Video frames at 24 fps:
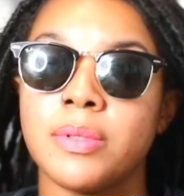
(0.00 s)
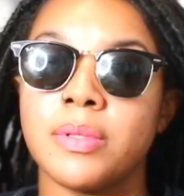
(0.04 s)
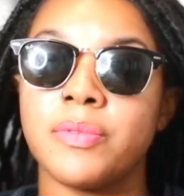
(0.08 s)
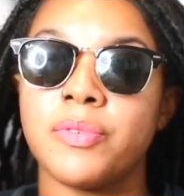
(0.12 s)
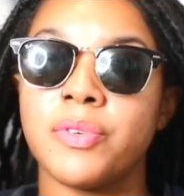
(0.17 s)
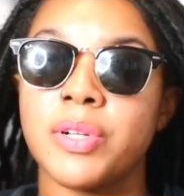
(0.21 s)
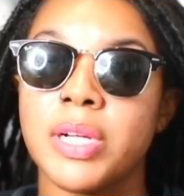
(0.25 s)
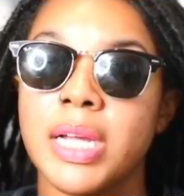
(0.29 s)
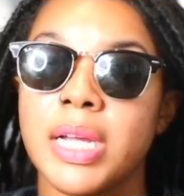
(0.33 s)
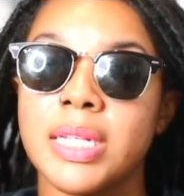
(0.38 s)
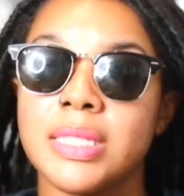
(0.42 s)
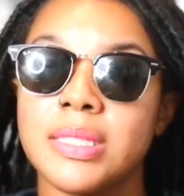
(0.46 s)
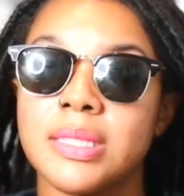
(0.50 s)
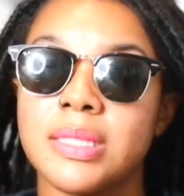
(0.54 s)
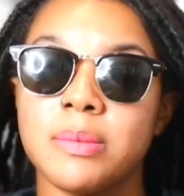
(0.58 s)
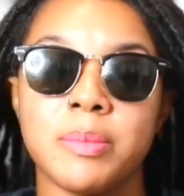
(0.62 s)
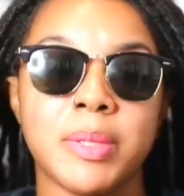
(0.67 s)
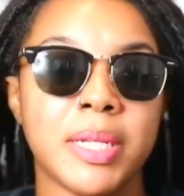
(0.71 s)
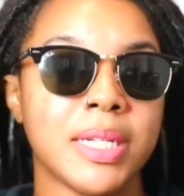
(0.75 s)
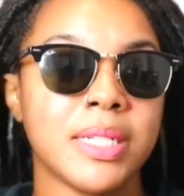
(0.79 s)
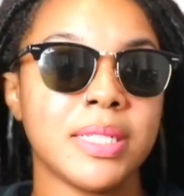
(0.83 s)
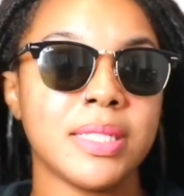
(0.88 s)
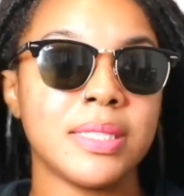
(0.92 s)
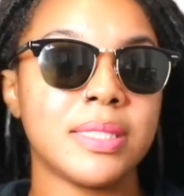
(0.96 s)
for killing some
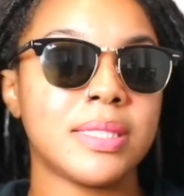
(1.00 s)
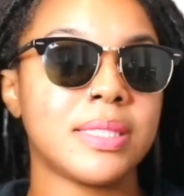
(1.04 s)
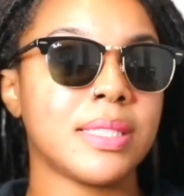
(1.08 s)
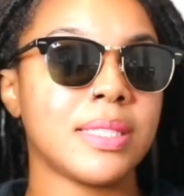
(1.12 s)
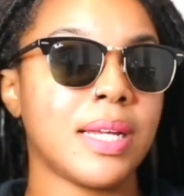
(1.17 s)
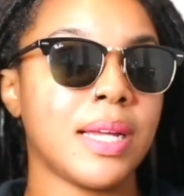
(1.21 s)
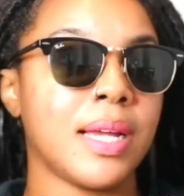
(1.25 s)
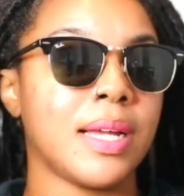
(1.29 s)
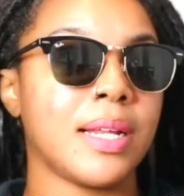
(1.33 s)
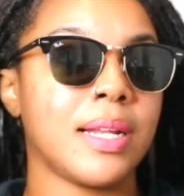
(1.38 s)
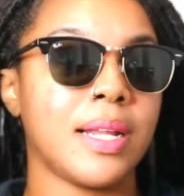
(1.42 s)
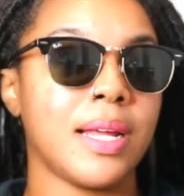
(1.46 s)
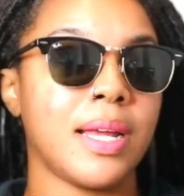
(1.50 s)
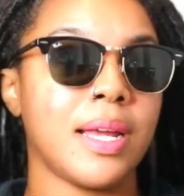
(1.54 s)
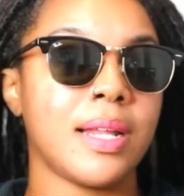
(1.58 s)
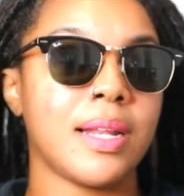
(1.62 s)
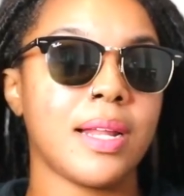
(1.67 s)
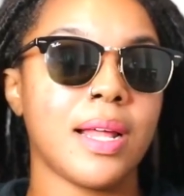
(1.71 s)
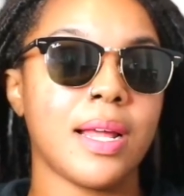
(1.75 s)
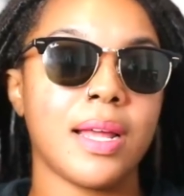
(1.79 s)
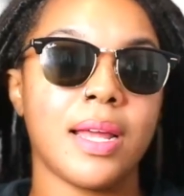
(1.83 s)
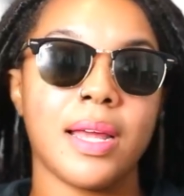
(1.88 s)
niggas, and and